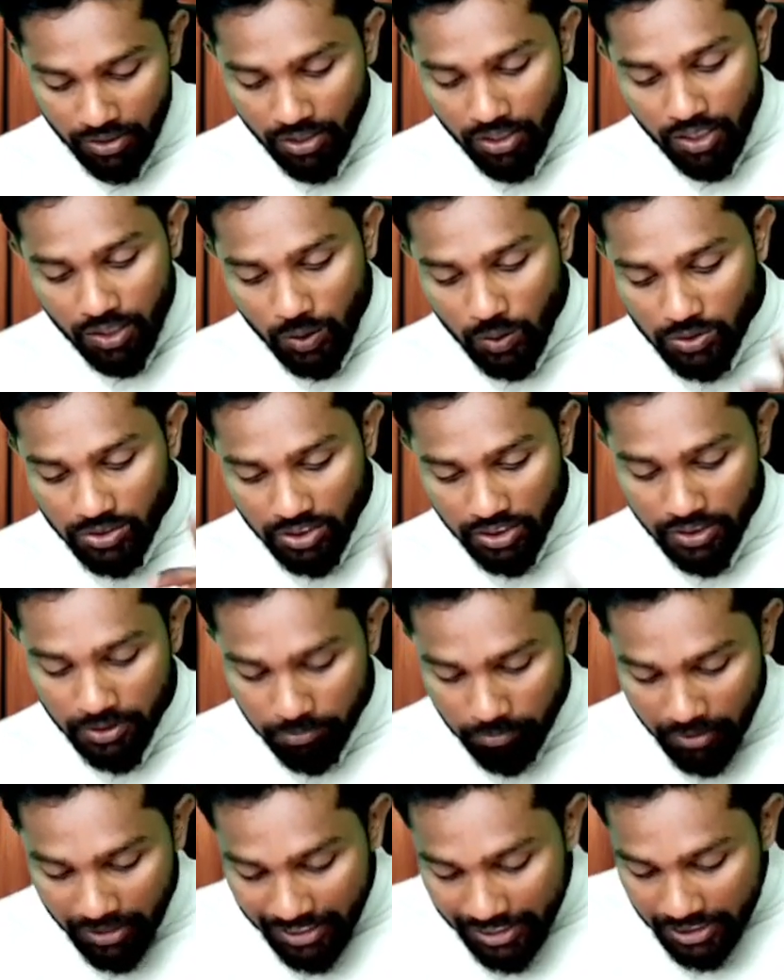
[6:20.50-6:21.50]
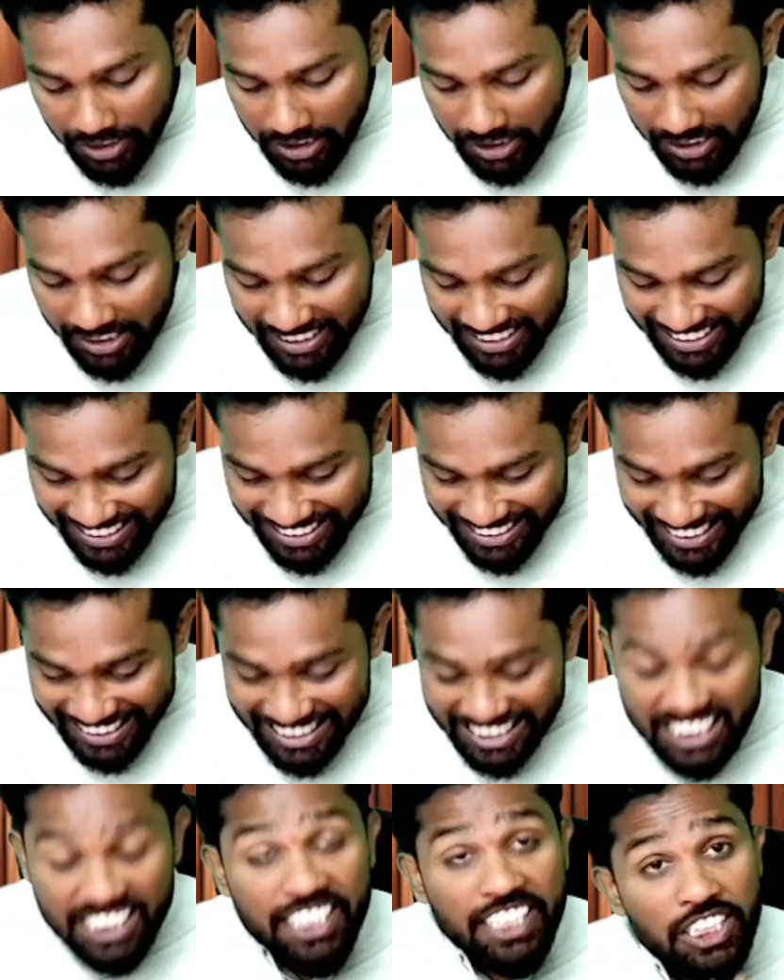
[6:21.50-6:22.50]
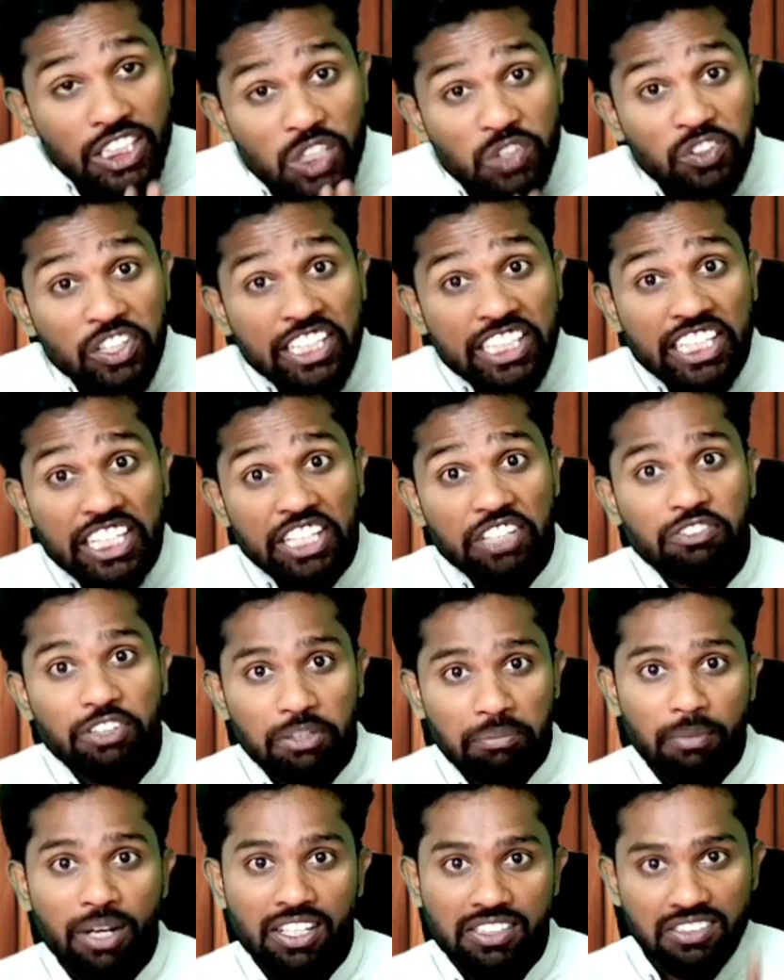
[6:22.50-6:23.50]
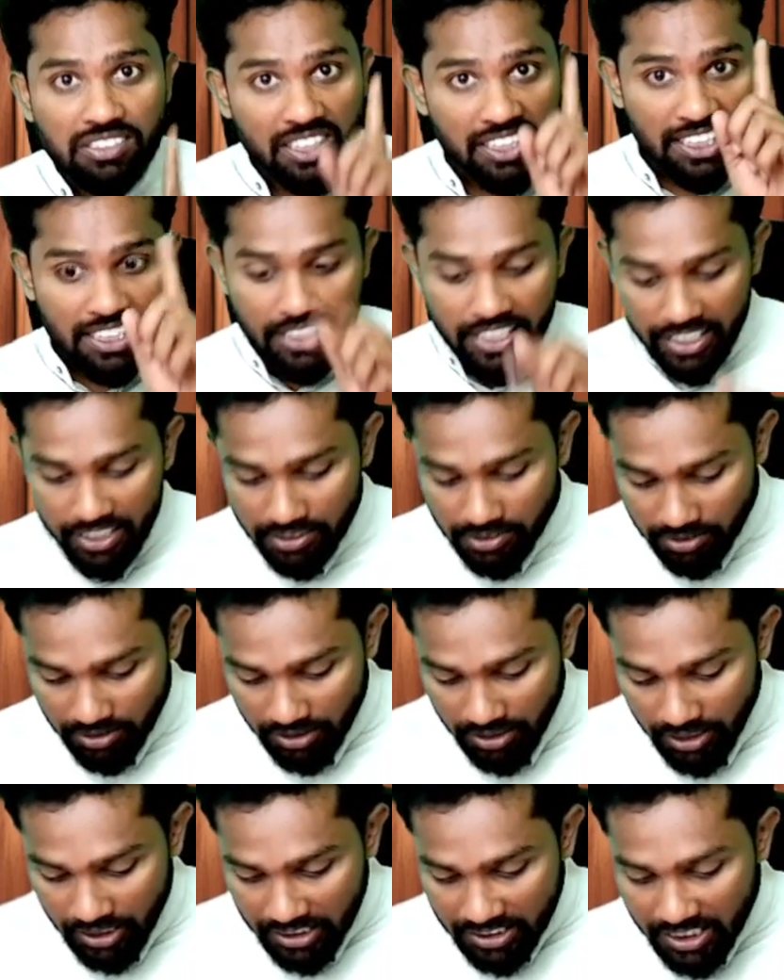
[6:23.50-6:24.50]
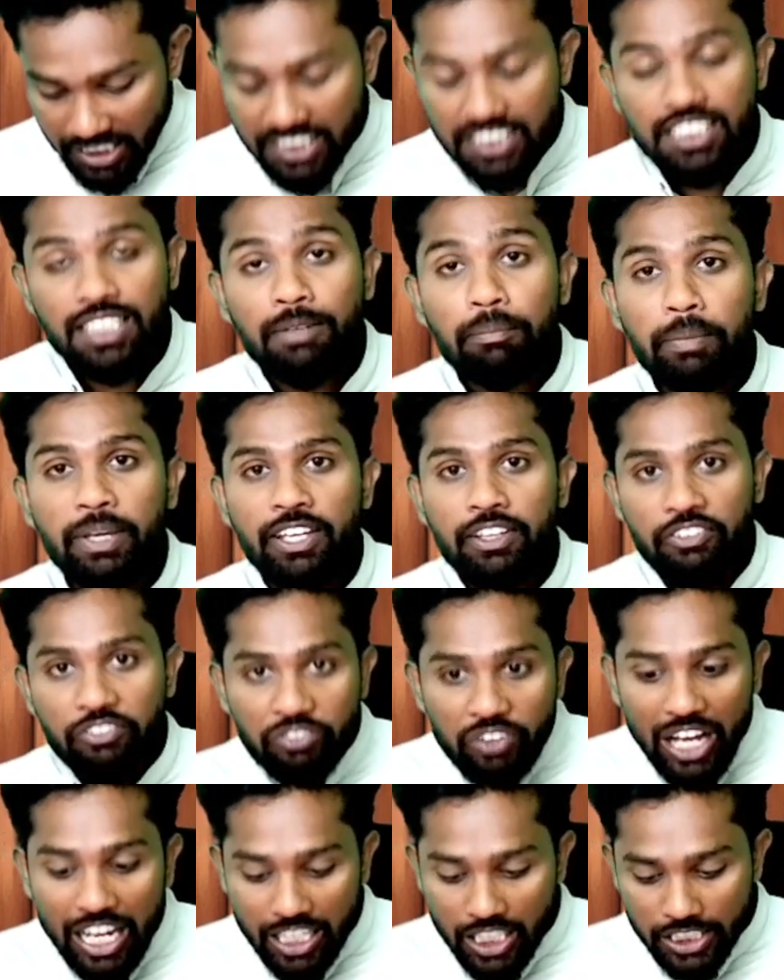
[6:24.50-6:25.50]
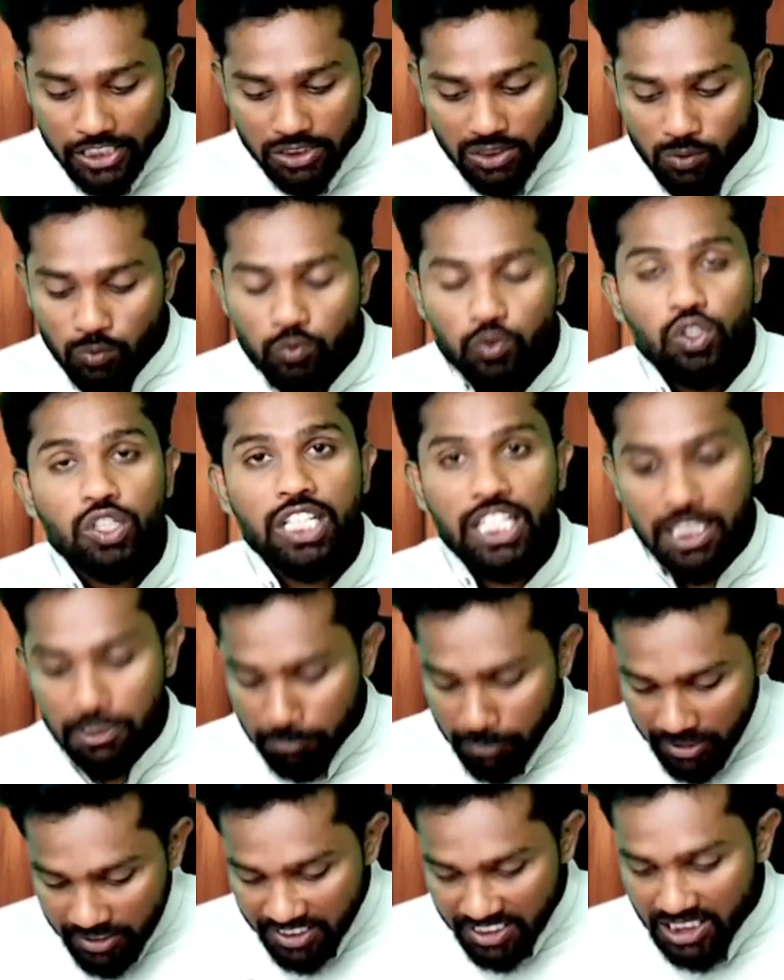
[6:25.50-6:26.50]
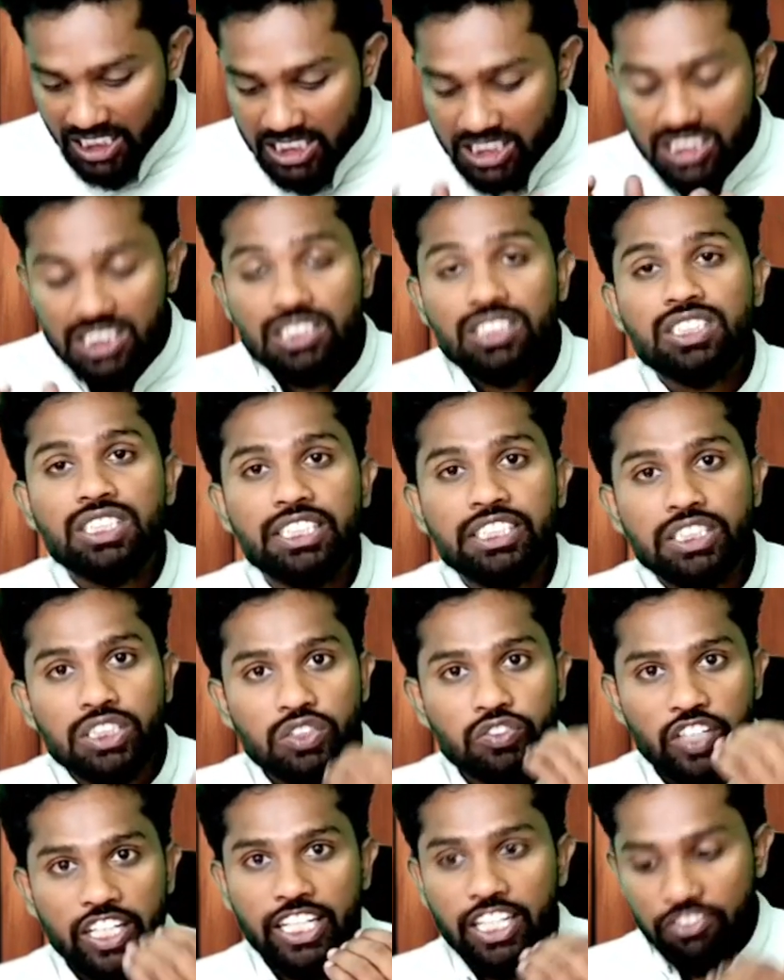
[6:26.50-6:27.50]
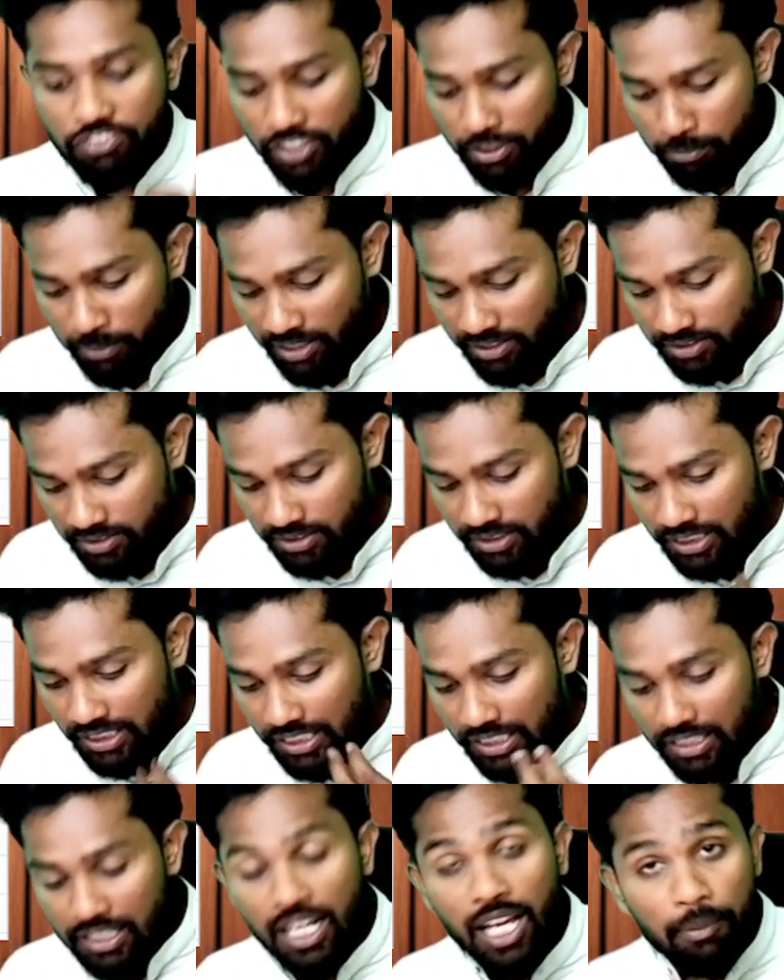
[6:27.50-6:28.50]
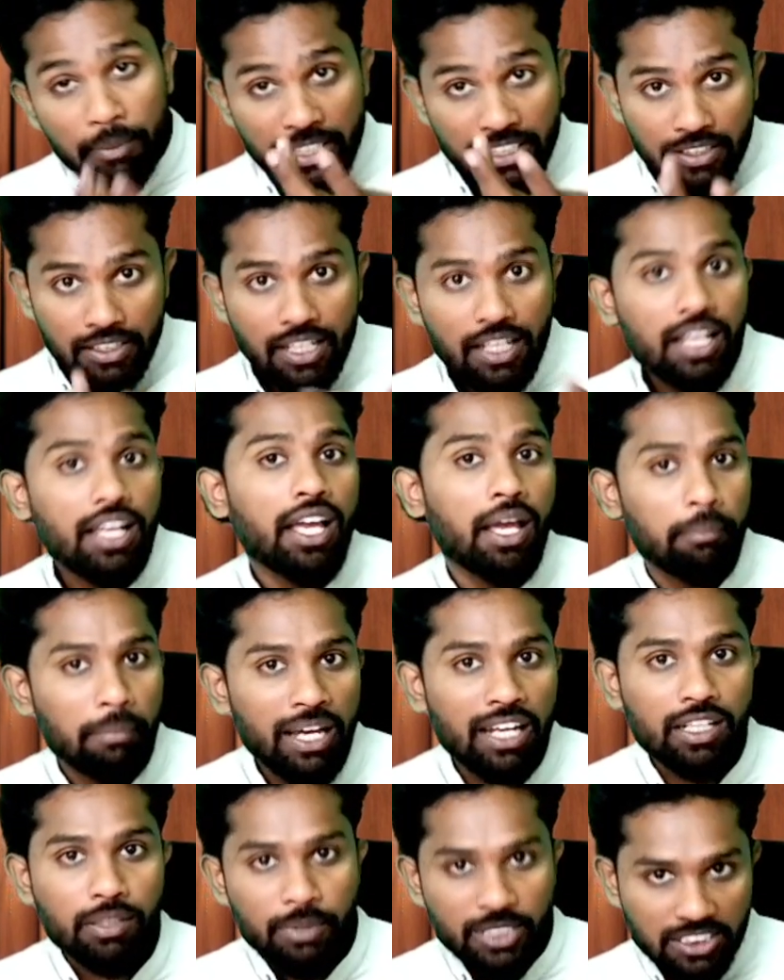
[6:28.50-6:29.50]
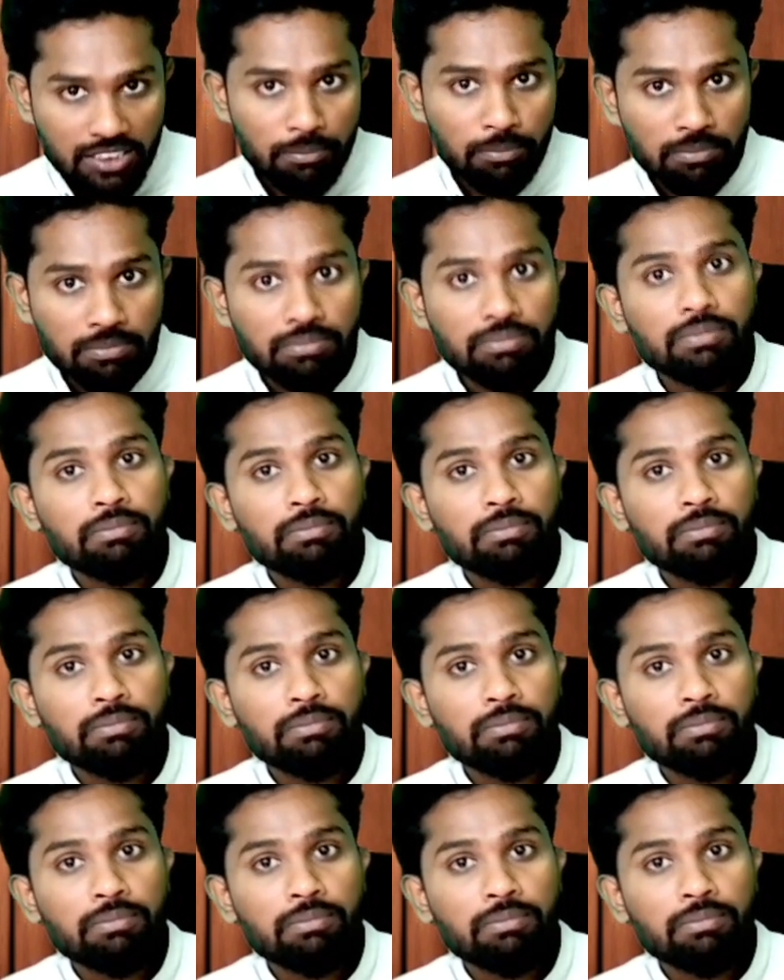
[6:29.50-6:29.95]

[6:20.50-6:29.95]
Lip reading: Now see, section A 21 marks are index. Section B valuation 14 marks. Section C 25 marks. I mean amalgamation,